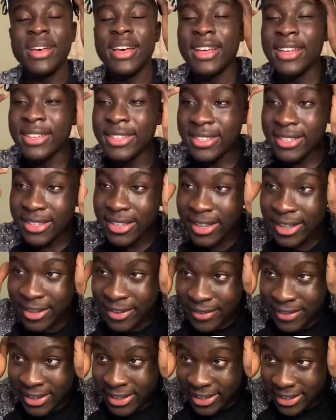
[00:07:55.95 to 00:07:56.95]
and yeah,
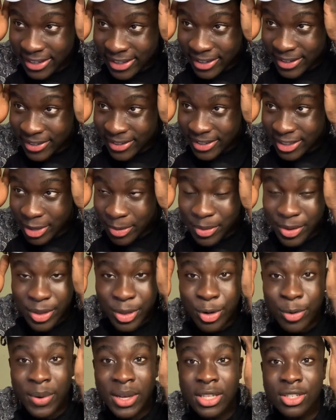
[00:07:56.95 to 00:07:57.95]
man, yo, tell me what you
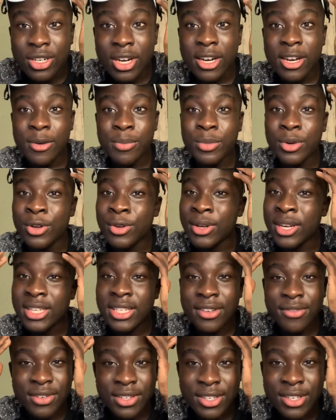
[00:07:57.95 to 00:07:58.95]
thought about the chat down below. Let's
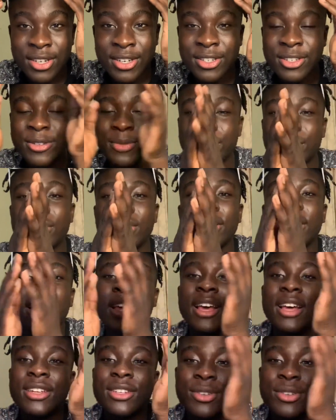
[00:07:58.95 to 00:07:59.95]
have a discussion. But till